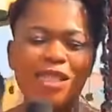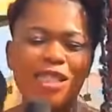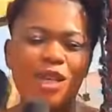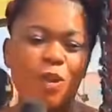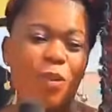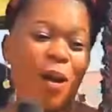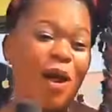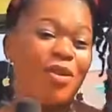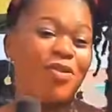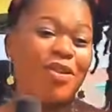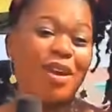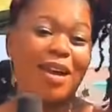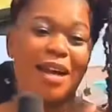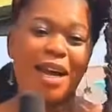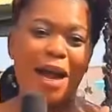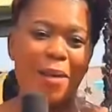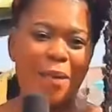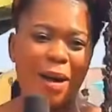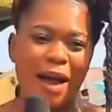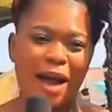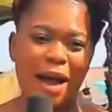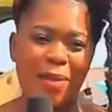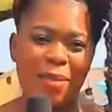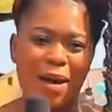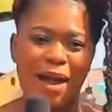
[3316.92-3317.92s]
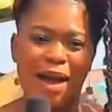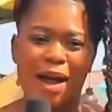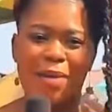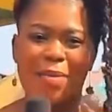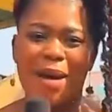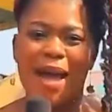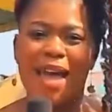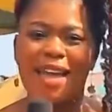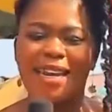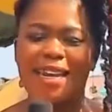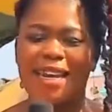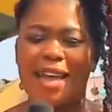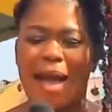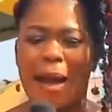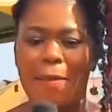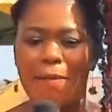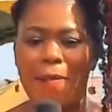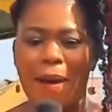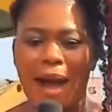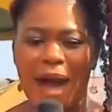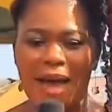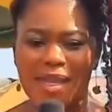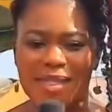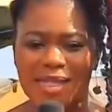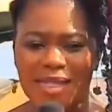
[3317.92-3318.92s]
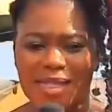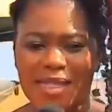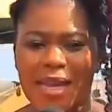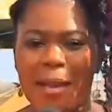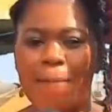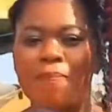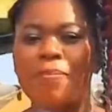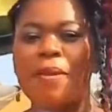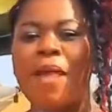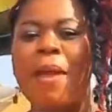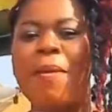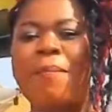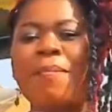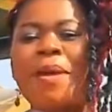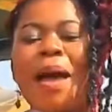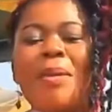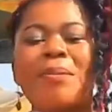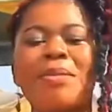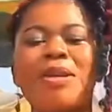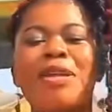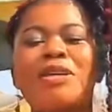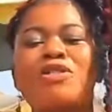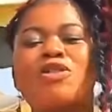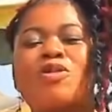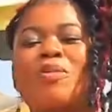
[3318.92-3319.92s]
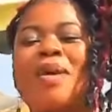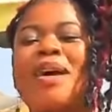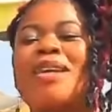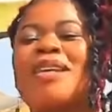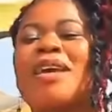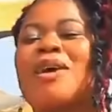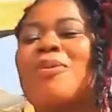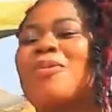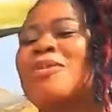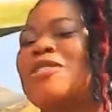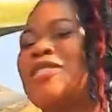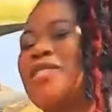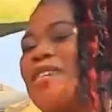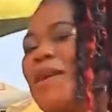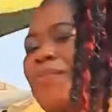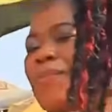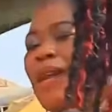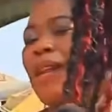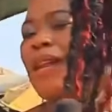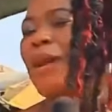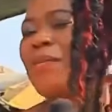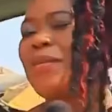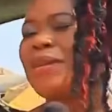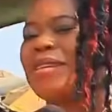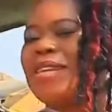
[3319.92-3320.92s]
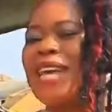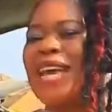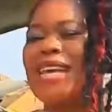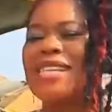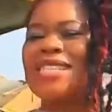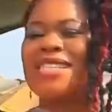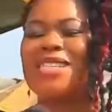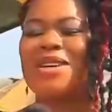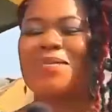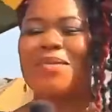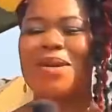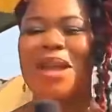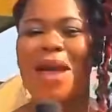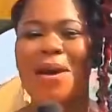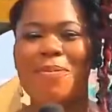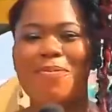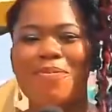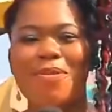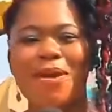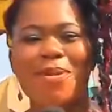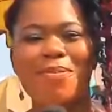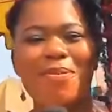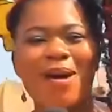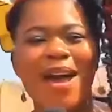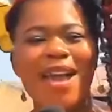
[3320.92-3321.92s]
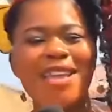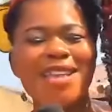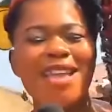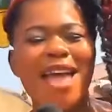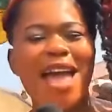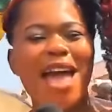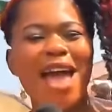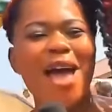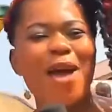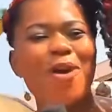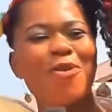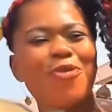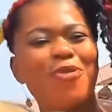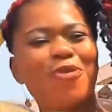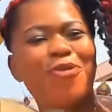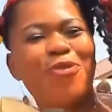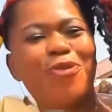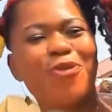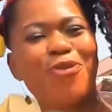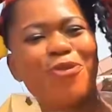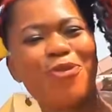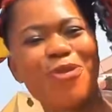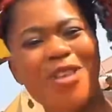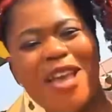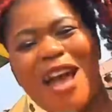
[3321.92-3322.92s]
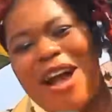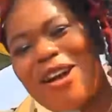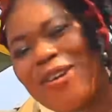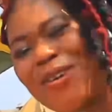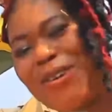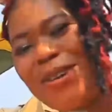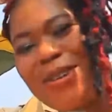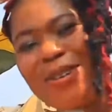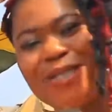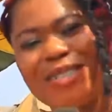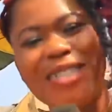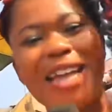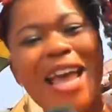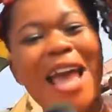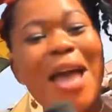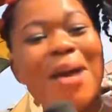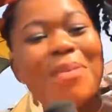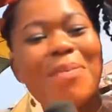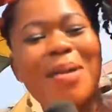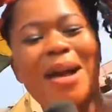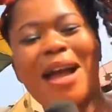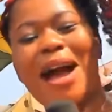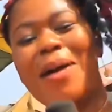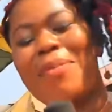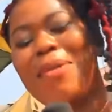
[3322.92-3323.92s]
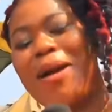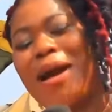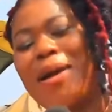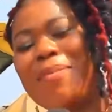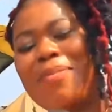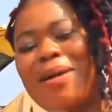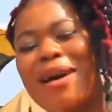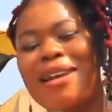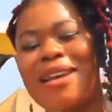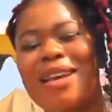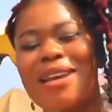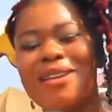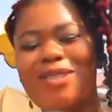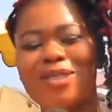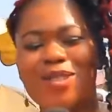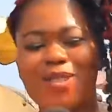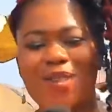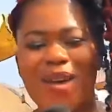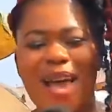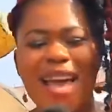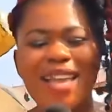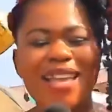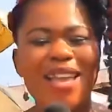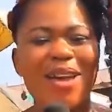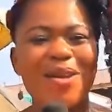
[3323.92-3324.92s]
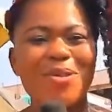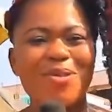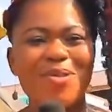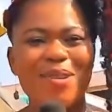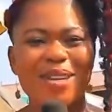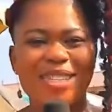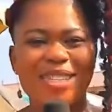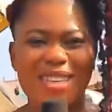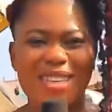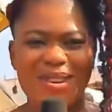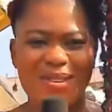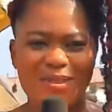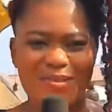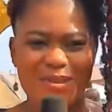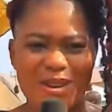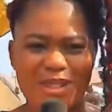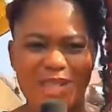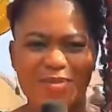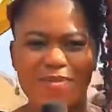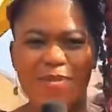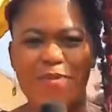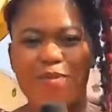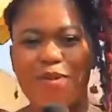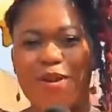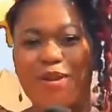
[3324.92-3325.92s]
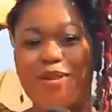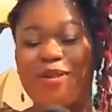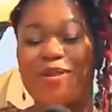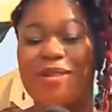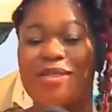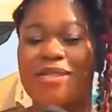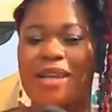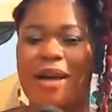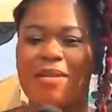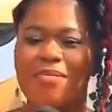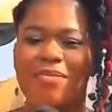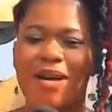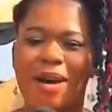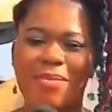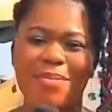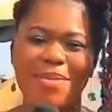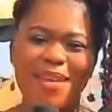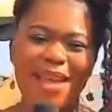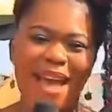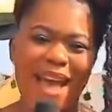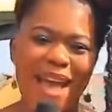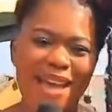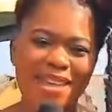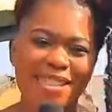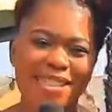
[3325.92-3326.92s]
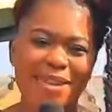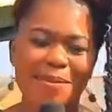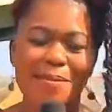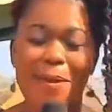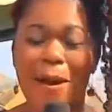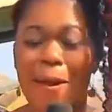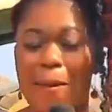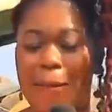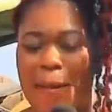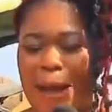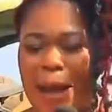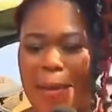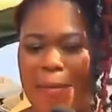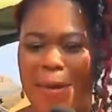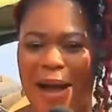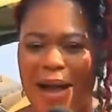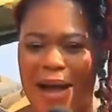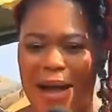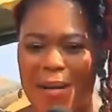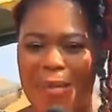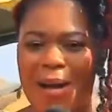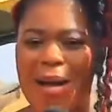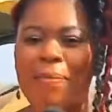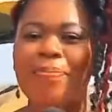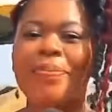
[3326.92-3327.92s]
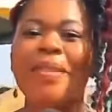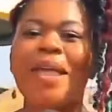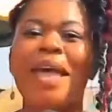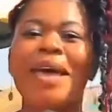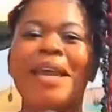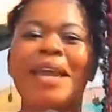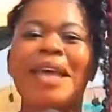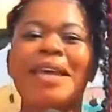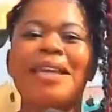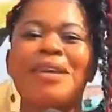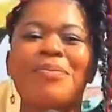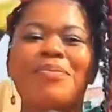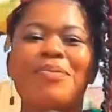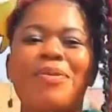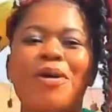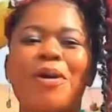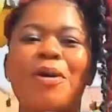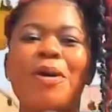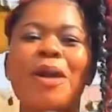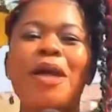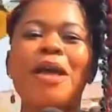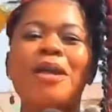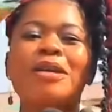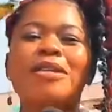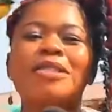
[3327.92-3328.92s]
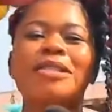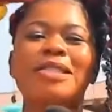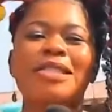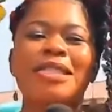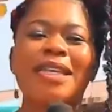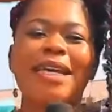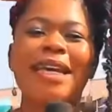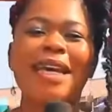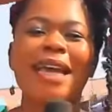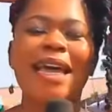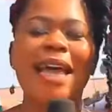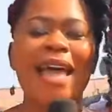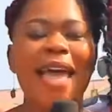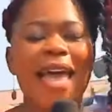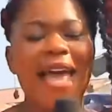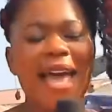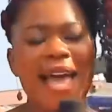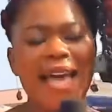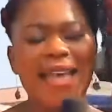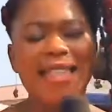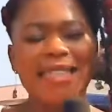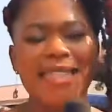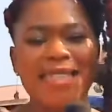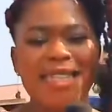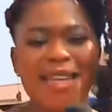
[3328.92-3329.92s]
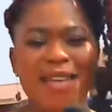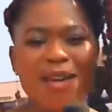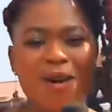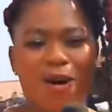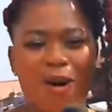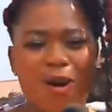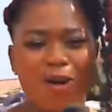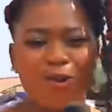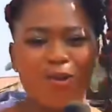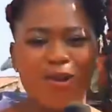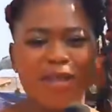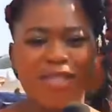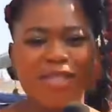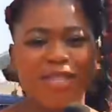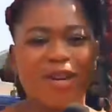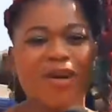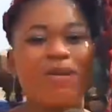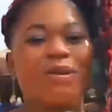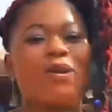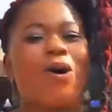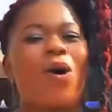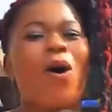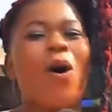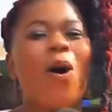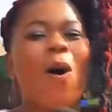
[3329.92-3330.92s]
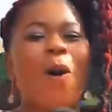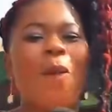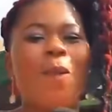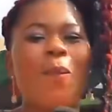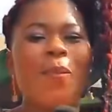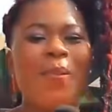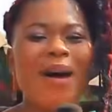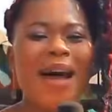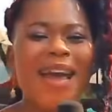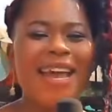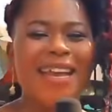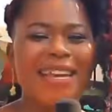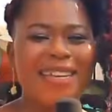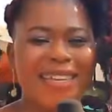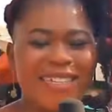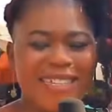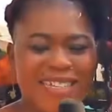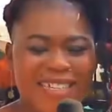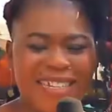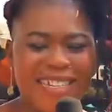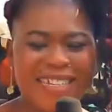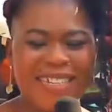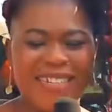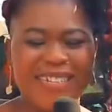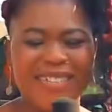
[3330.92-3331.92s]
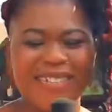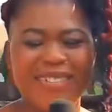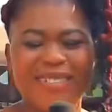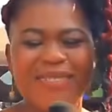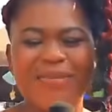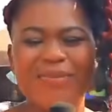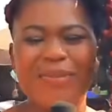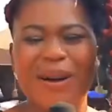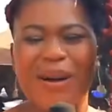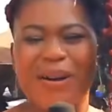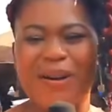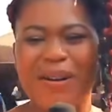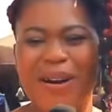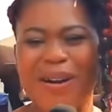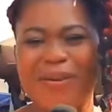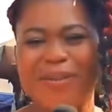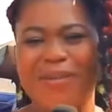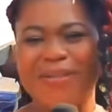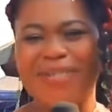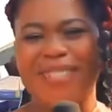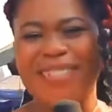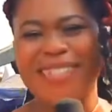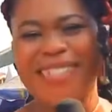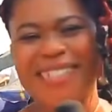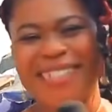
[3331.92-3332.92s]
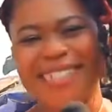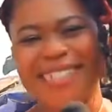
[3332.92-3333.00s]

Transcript: achire wadwen kama e di aba ase me amede dwumadie ho hwe me na me and some Ebremo eye Efia Gold my cameraman and so eye Rich my producer Mamia Eje ba kama and I debro stick and stay always on all my channel makram